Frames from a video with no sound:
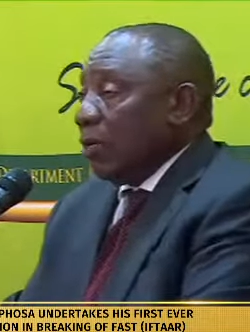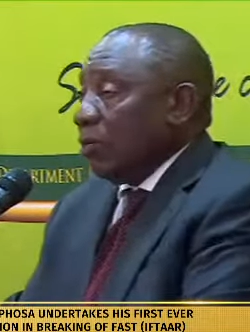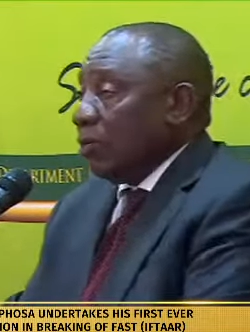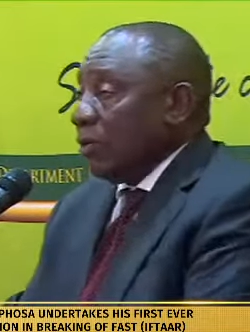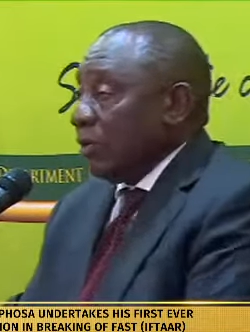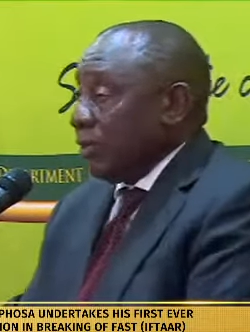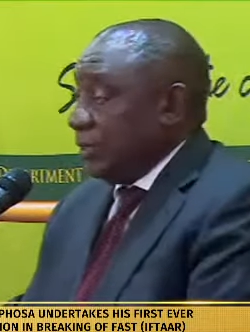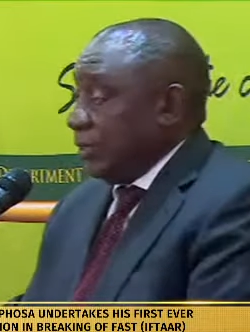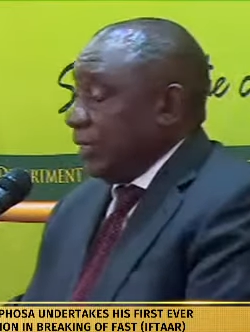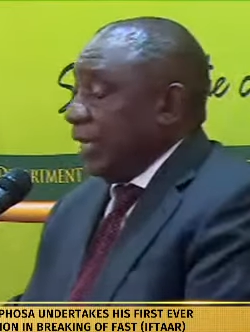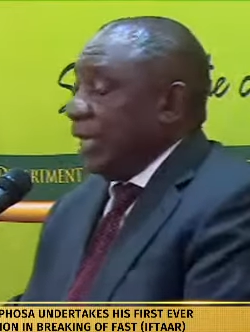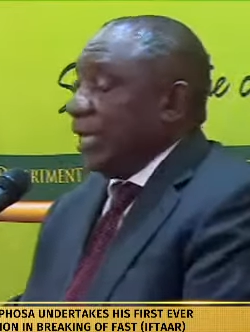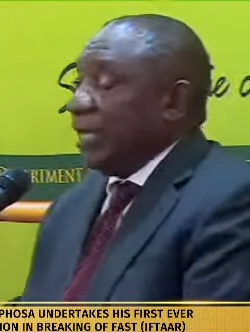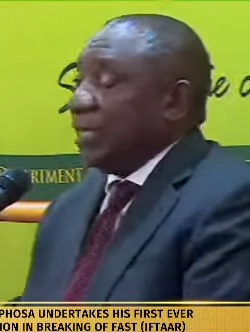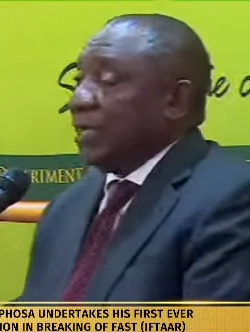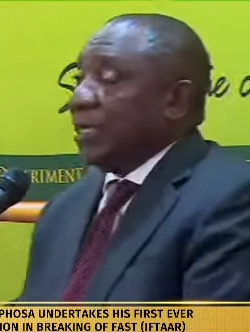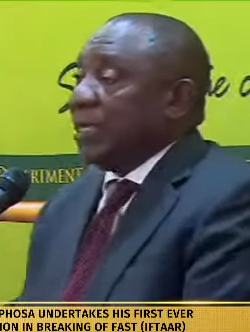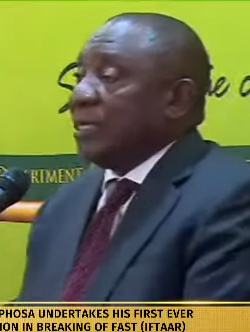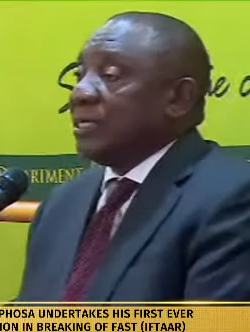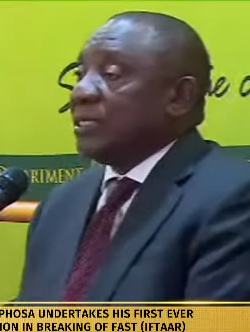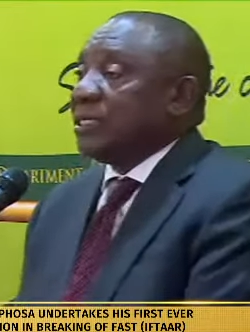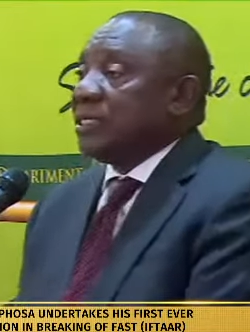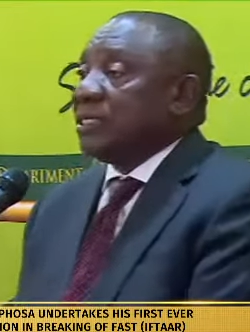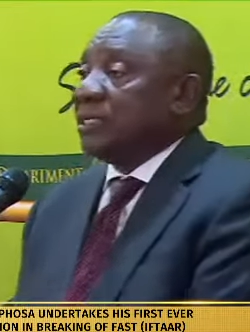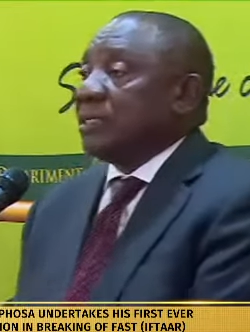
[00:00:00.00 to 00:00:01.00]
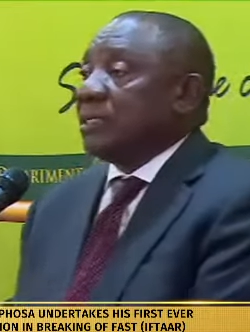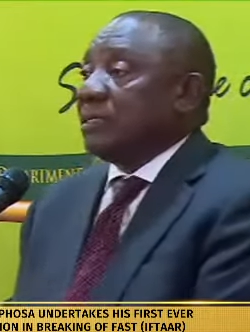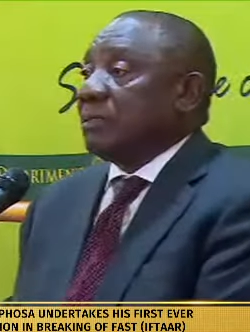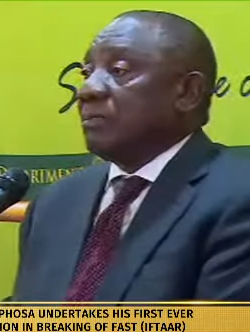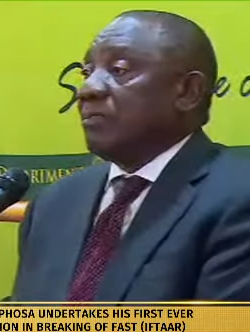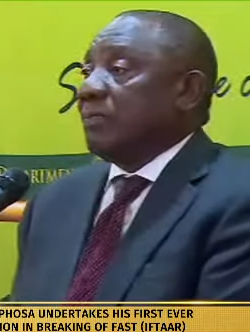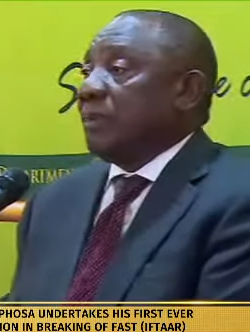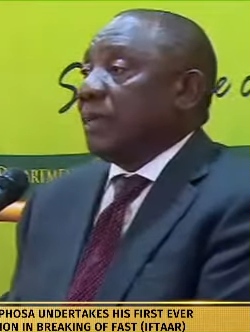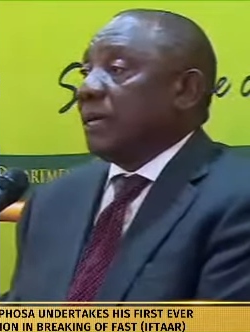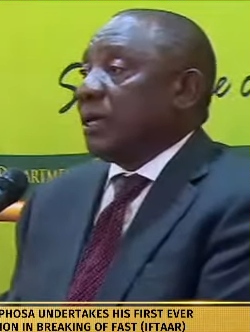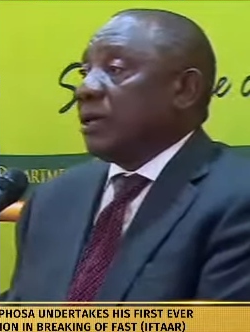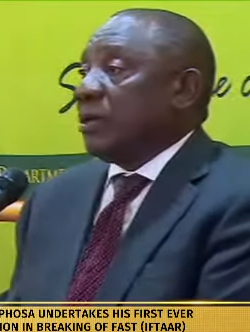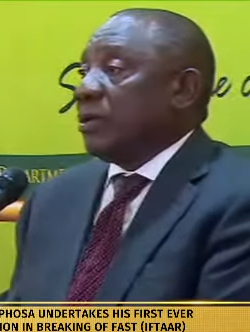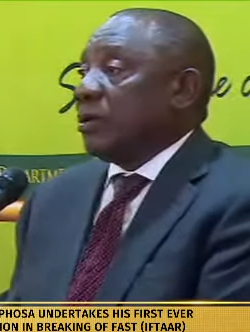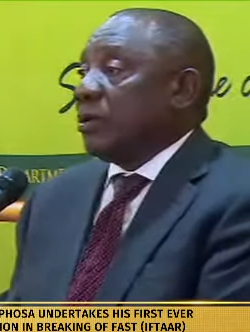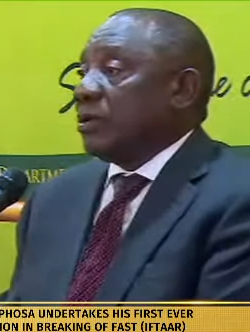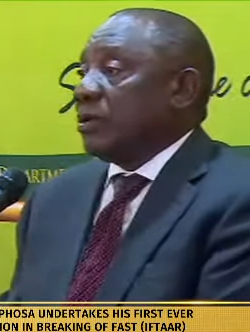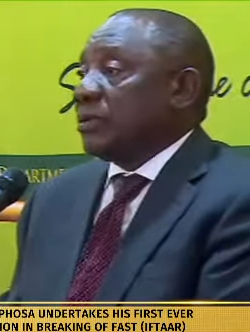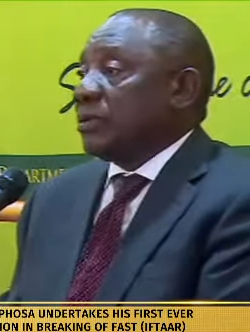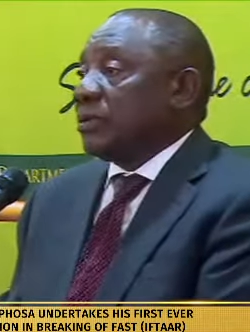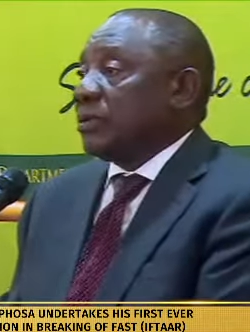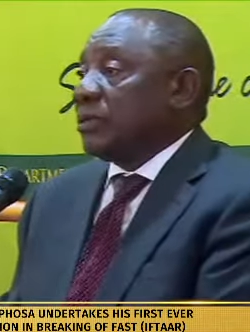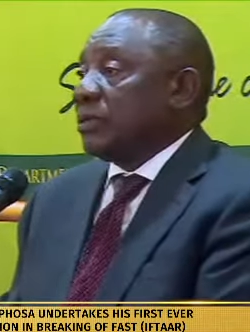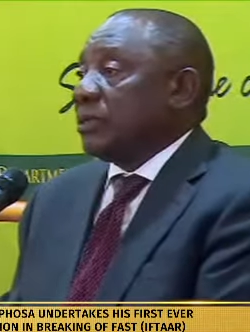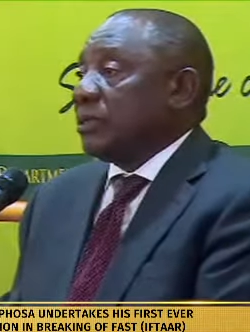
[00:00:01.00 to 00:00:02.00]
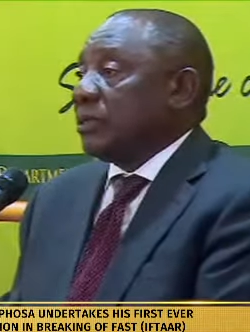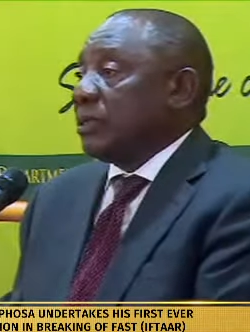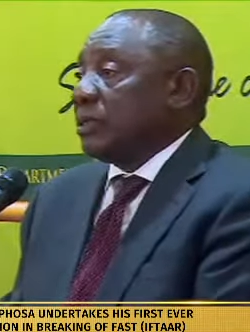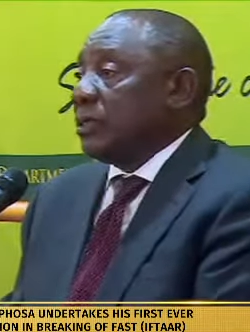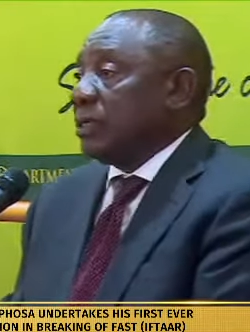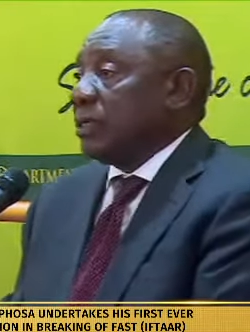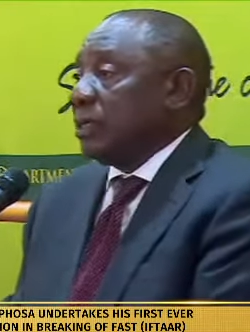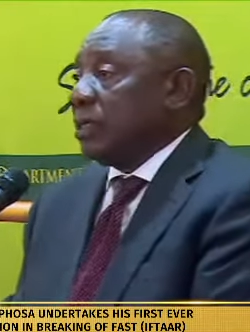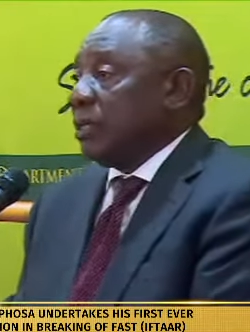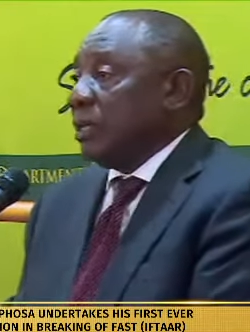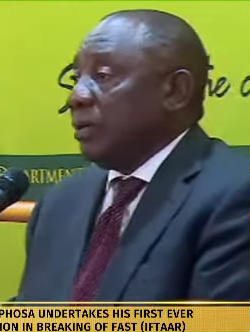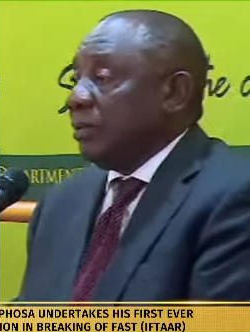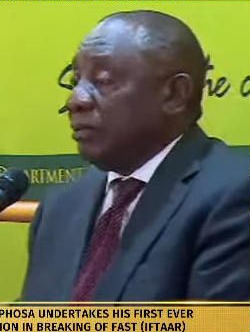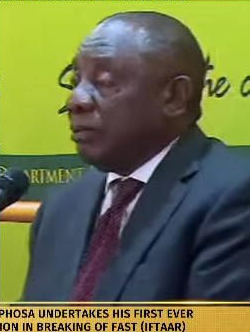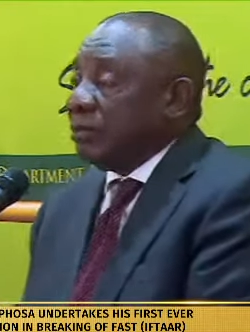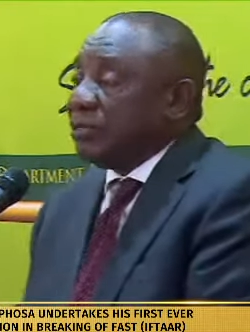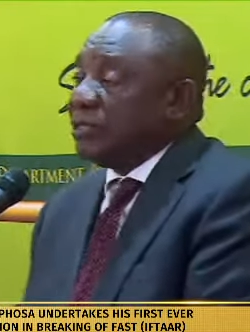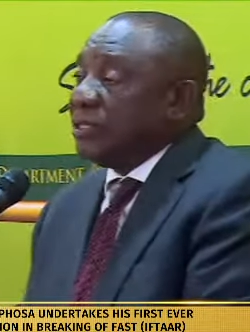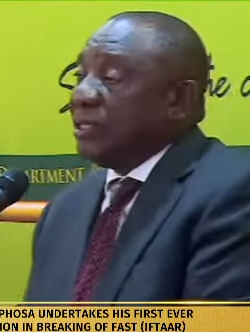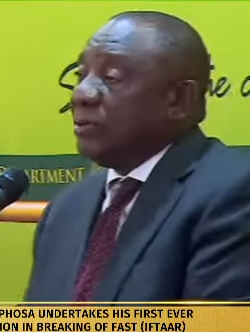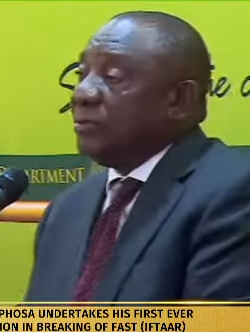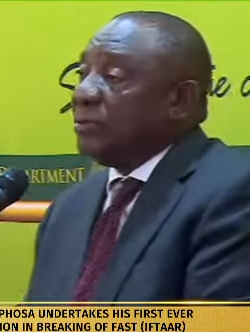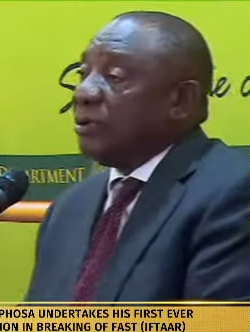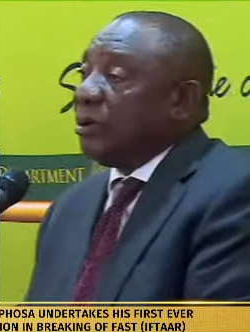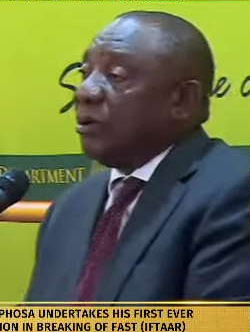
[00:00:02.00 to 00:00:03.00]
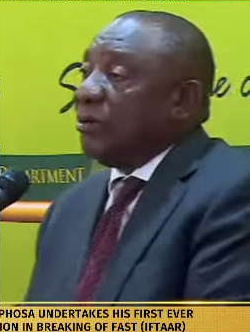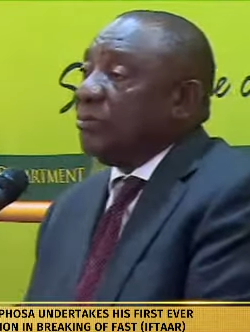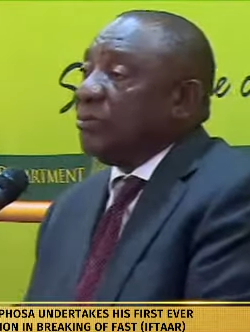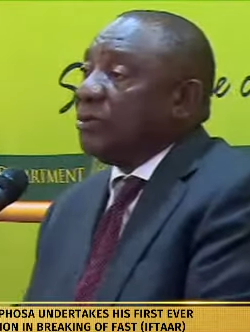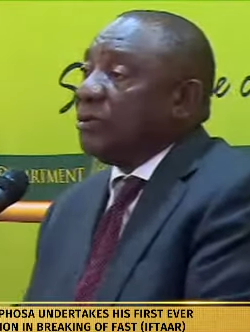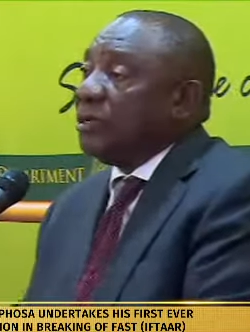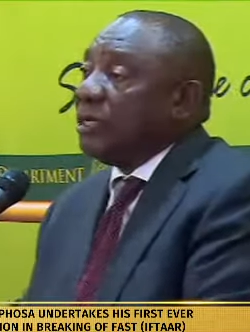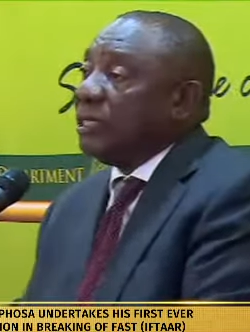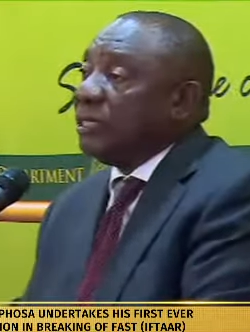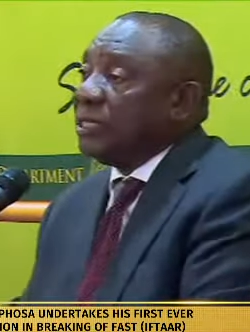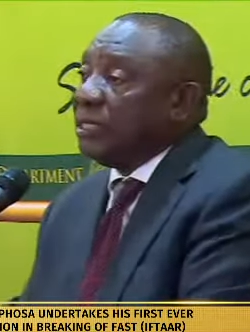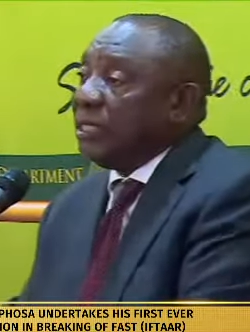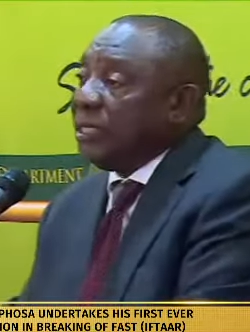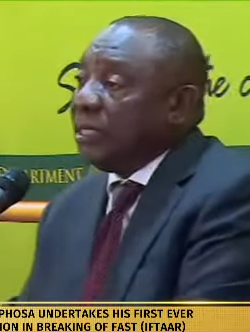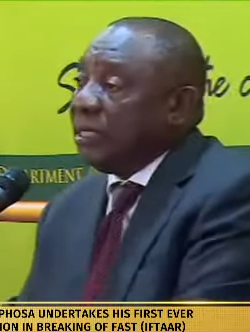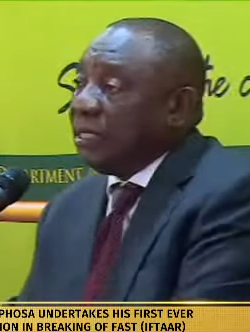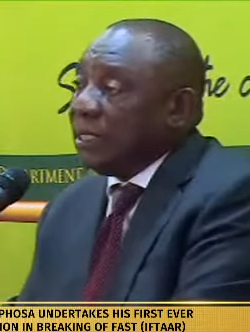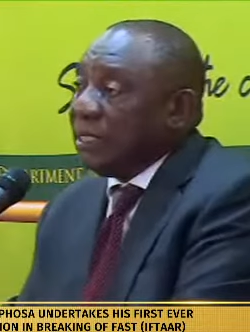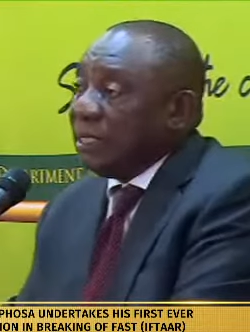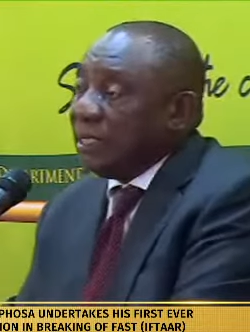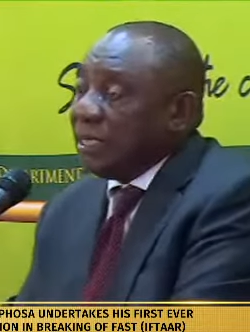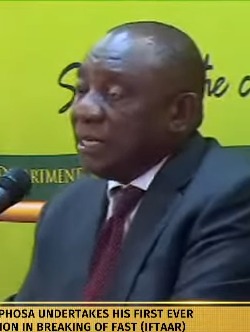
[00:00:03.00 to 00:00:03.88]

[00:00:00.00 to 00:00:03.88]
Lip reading: We say this because the Muslim community